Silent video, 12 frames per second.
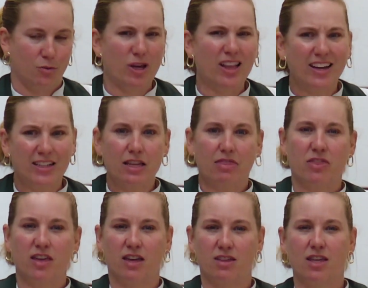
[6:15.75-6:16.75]
We like to
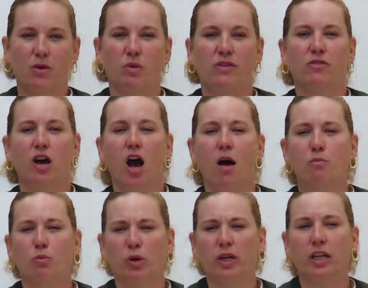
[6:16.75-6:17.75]
think that we've
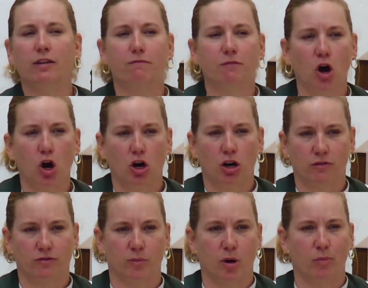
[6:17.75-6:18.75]
come really far
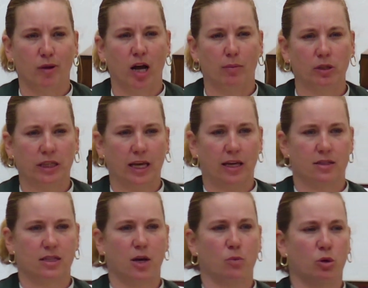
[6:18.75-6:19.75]
from our Bible days
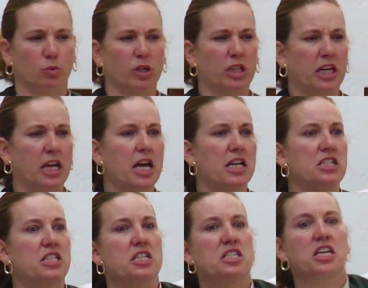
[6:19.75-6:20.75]
and that we're really
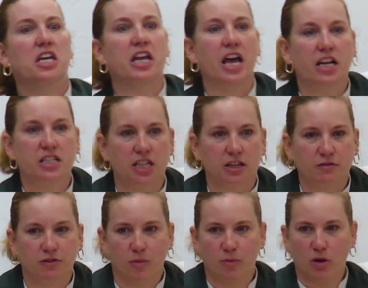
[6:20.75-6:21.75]
disconnected
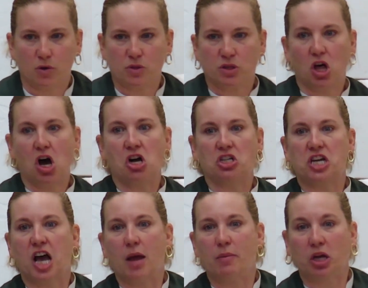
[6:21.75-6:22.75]
from those long
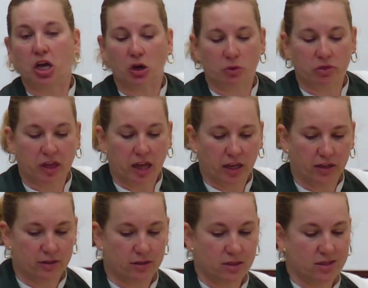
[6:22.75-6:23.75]
time ago
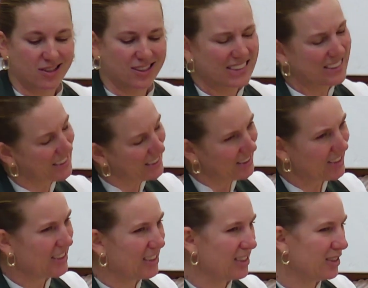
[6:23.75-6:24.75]
things.
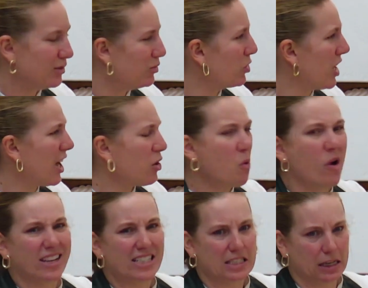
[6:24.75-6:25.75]
We're not
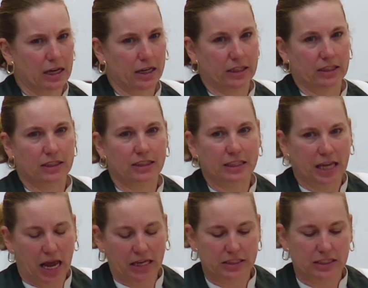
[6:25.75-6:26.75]
quite done
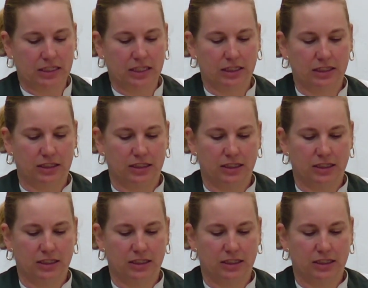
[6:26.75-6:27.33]
yet.